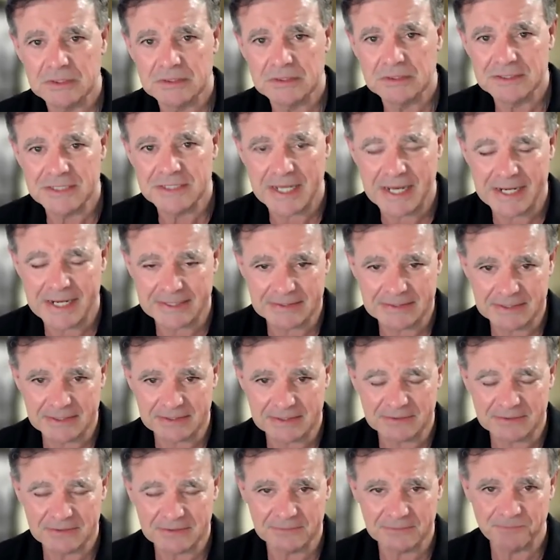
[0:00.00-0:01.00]

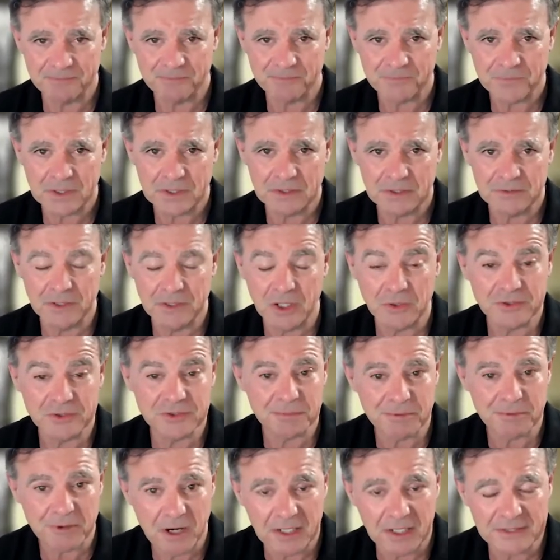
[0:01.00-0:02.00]
tactics. No
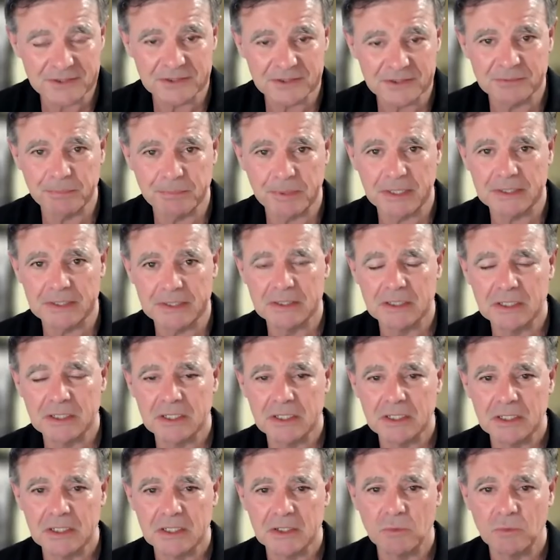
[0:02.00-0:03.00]
surprises, but
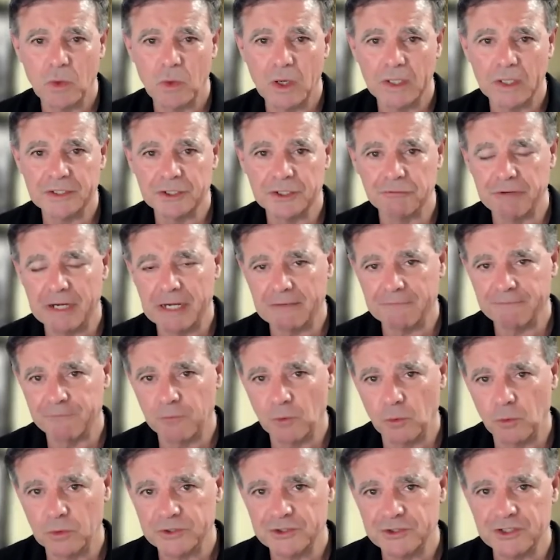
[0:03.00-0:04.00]
one to
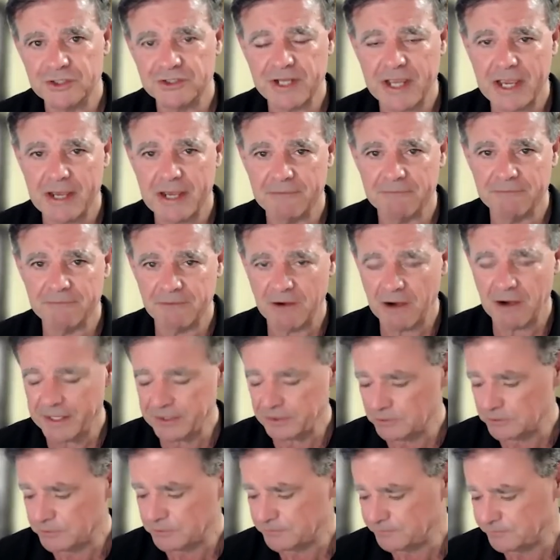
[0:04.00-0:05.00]
reinforce just how
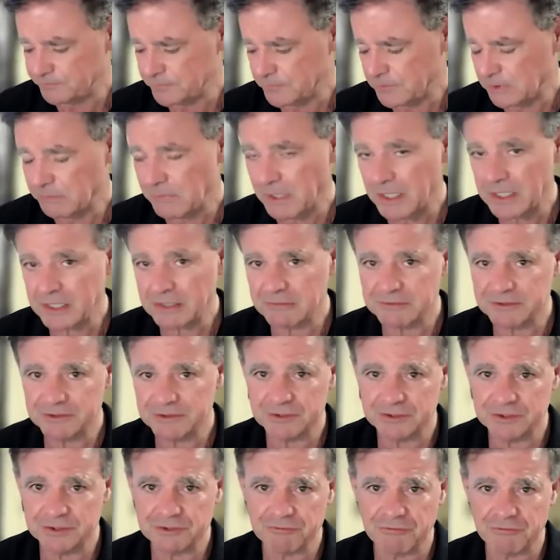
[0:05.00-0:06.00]
vital the market
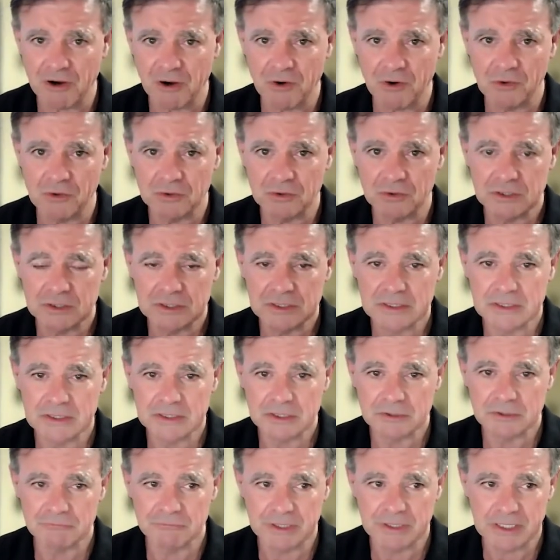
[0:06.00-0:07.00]
research role
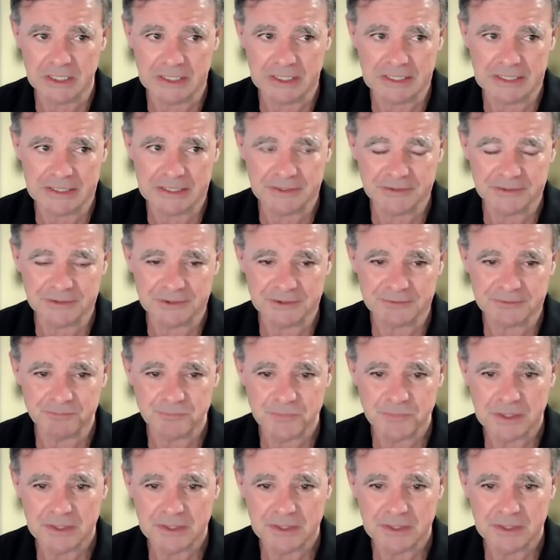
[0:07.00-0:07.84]
really is.